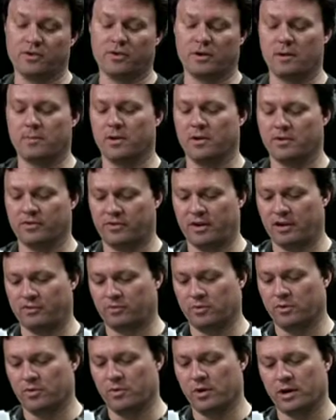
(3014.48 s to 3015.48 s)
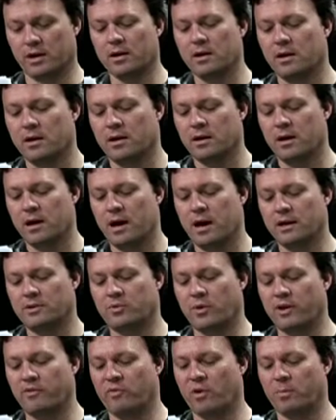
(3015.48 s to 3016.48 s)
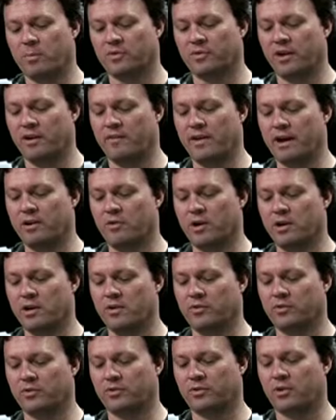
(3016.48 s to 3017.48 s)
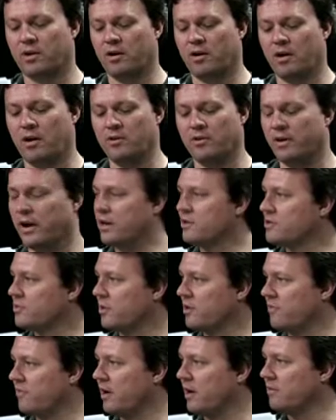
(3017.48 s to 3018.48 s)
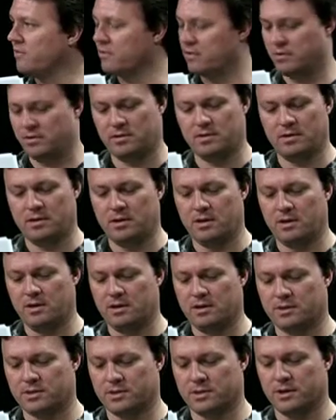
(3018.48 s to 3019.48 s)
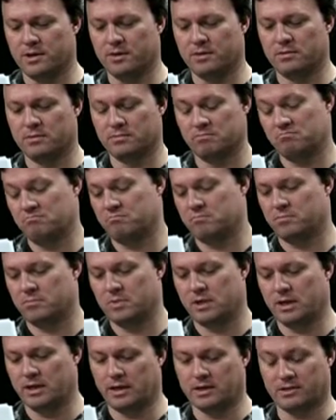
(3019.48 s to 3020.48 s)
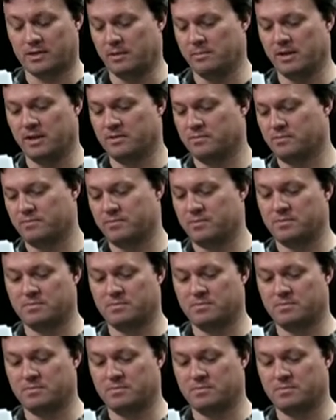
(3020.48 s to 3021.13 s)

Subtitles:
say so. A couple of stats, real quick. 24% of Android users are under age 25. So, I guess I mean